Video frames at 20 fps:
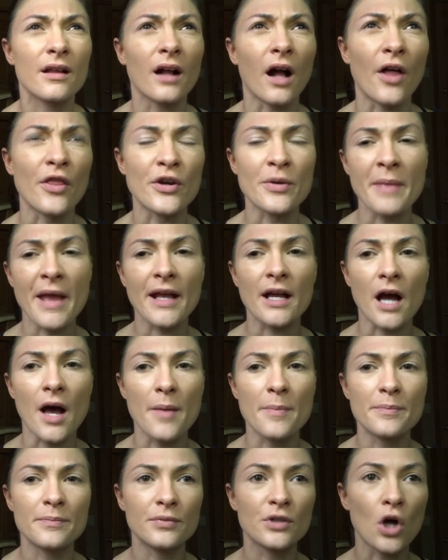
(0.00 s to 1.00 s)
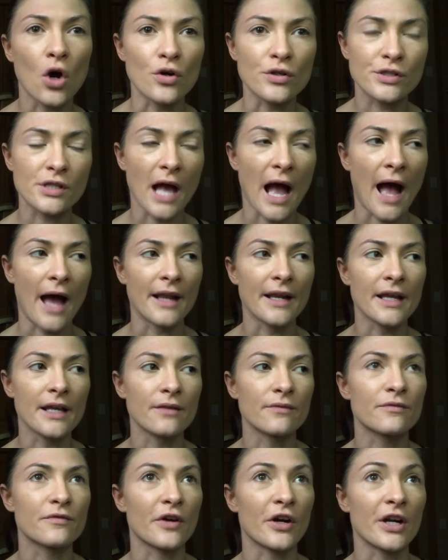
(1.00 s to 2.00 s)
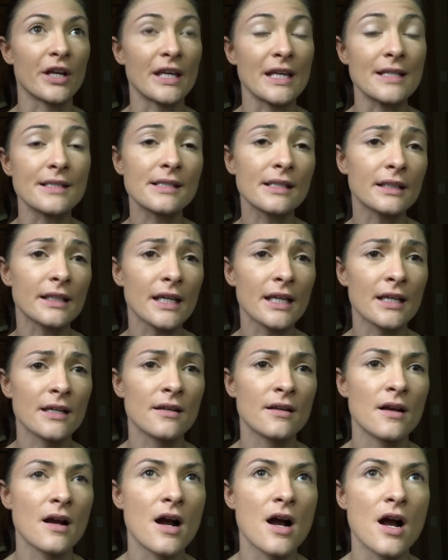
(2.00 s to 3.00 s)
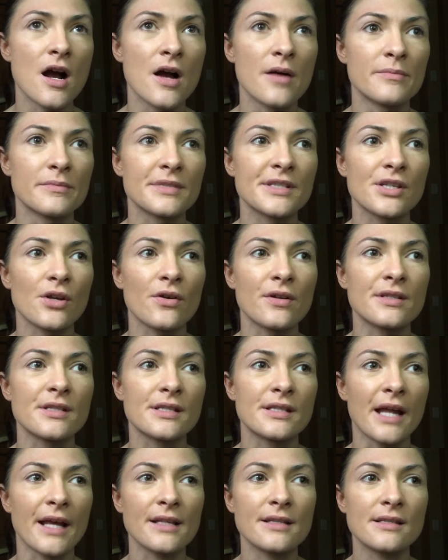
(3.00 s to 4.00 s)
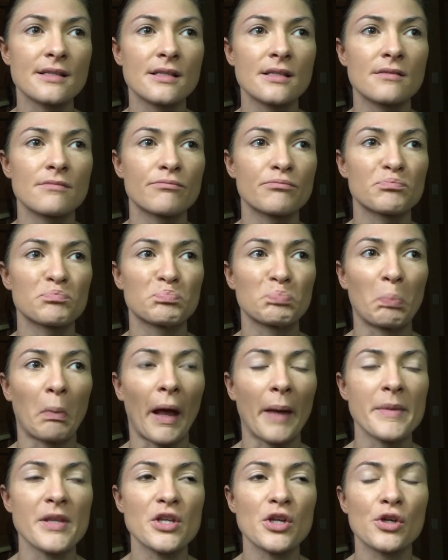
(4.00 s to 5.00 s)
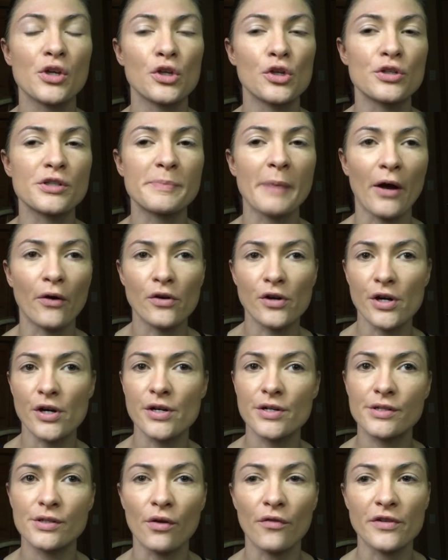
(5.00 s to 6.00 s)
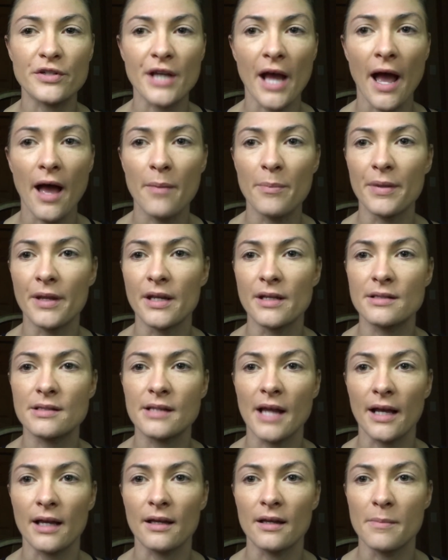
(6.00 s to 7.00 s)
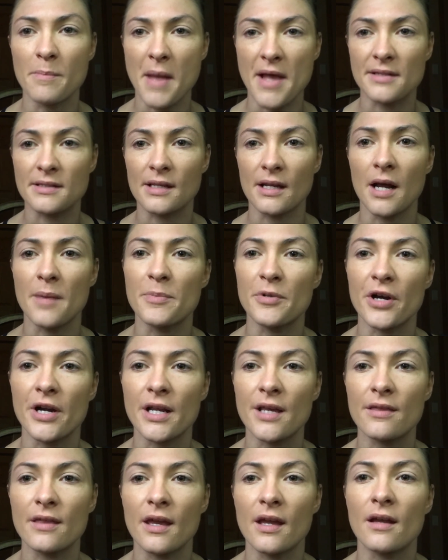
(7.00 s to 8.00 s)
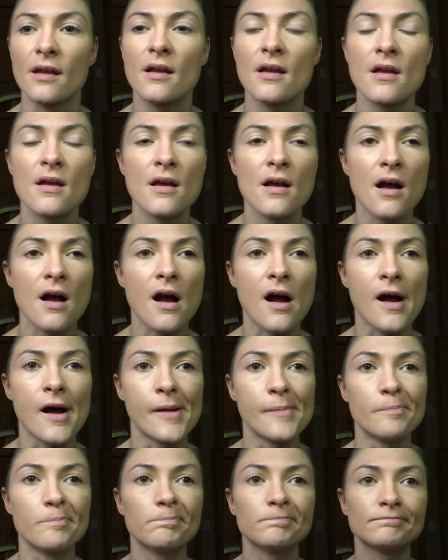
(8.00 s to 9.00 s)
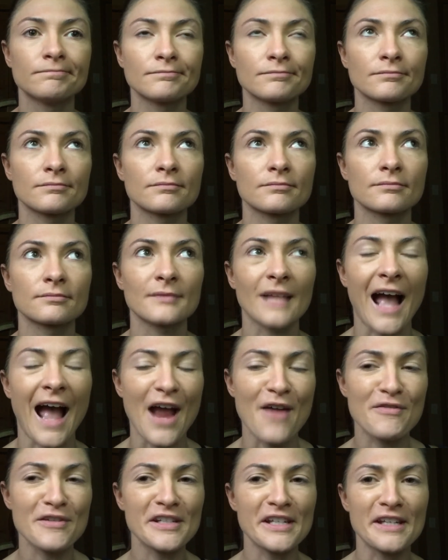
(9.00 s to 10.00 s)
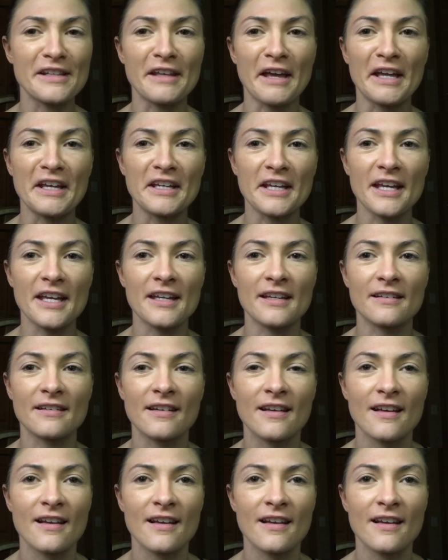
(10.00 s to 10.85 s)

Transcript: Other makeup goes on it very easily, so it's nice. I mean, you can use powders over top and it's not going to mess it up or anything. I really like it.